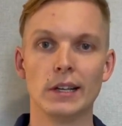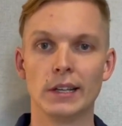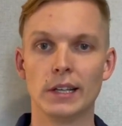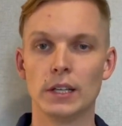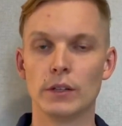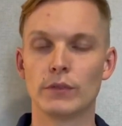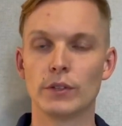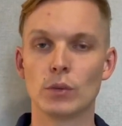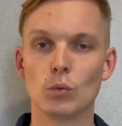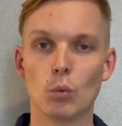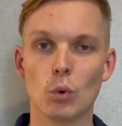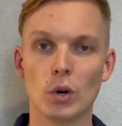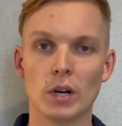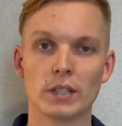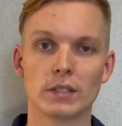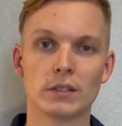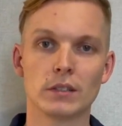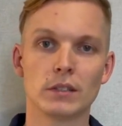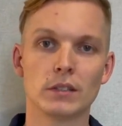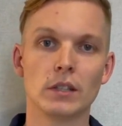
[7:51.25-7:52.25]
if it
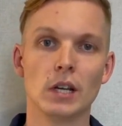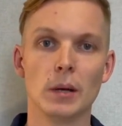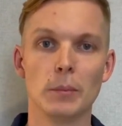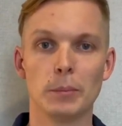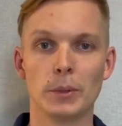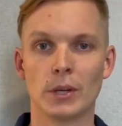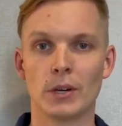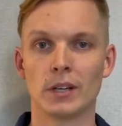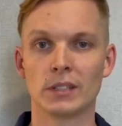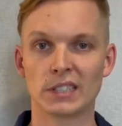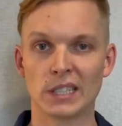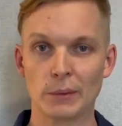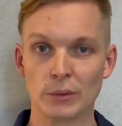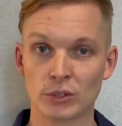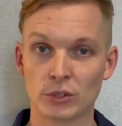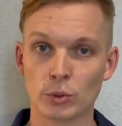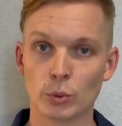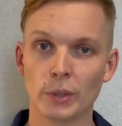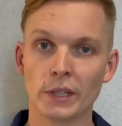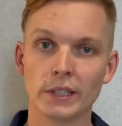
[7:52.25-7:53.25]
wasn't because I was
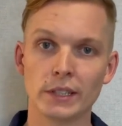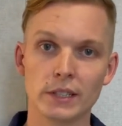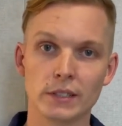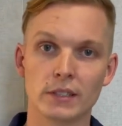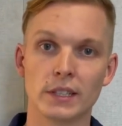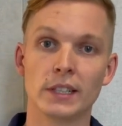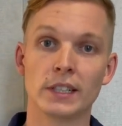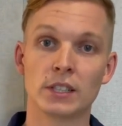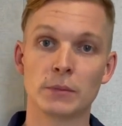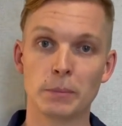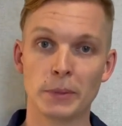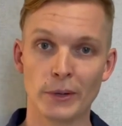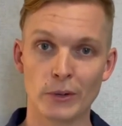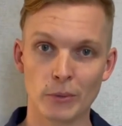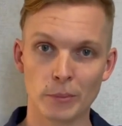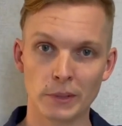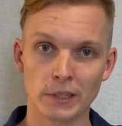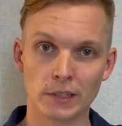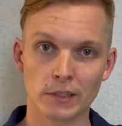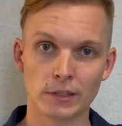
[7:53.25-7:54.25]
doing this
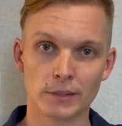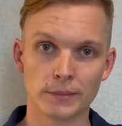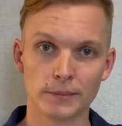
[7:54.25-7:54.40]
experiment.